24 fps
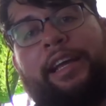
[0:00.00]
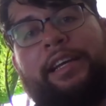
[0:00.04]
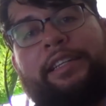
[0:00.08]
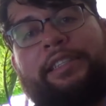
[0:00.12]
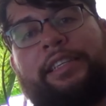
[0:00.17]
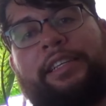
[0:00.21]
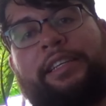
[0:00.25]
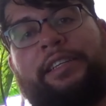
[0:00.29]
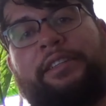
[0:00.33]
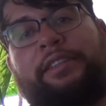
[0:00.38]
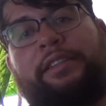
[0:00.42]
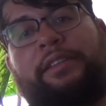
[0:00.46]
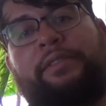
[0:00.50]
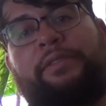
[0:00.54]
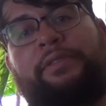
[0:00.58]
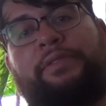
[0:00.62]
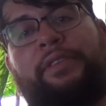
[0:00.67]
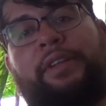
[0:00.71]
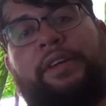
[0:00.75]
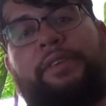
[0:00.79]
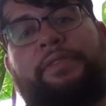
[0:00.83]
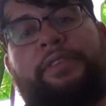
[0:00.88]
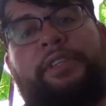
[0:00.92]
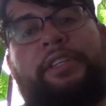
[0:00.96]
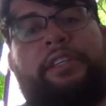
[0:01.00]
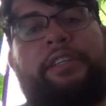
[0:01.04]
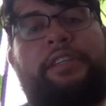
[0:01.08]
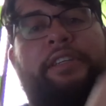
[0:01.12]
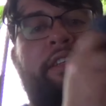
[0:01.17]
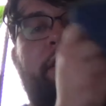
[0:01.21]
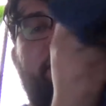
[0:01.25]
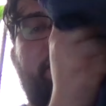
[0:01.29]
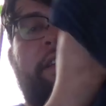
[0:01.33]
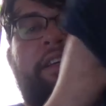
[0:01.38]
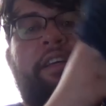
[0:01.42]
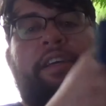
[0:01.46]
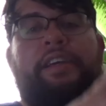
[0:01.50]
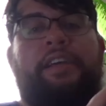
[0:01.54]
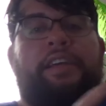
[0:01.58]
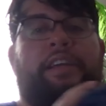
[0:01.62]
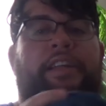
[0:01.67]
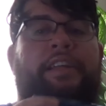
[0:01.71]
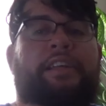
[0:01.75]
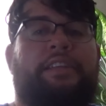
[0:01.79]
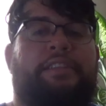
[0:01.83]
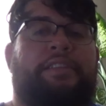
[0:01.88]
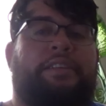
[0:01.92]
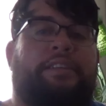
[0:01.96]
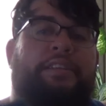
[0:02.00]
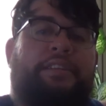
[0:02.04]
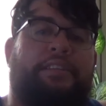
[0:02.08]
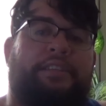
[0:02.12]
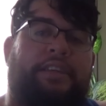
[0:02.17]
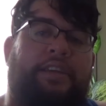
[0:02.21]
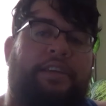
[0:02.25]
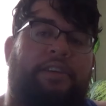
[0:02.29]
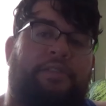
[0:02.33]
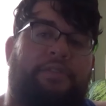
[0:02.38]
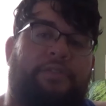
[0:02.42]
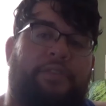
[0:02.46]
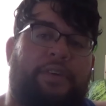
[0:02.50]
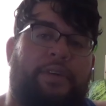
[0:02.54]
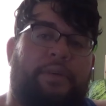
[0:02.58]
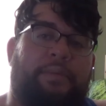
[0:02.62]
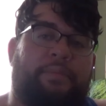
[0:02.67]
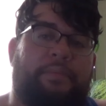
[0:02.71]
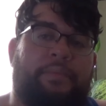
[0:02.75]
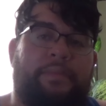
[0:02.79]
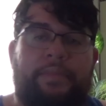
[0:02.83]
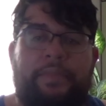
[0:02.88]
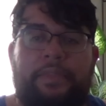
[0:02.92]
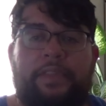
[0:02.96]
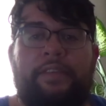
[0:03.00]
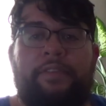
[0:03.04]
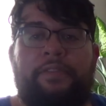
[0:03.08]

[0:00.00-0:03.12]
it has like a little fluffy, as you can tell from